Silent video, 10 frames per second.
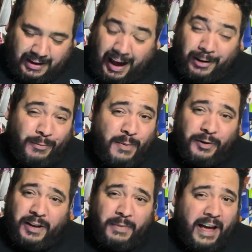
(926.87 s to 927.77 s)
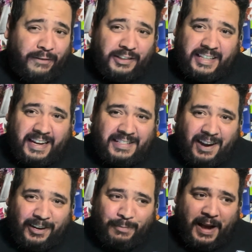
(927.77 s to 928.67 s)
I don't remember him ever saying
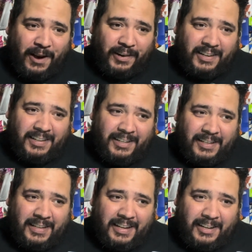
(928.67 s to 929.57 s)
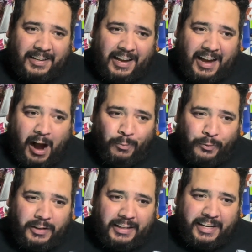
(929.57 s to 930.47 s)
tiger power. I'm
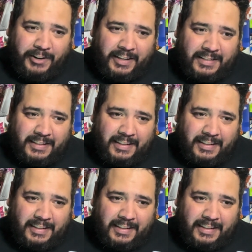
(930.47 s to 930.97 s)
really curious.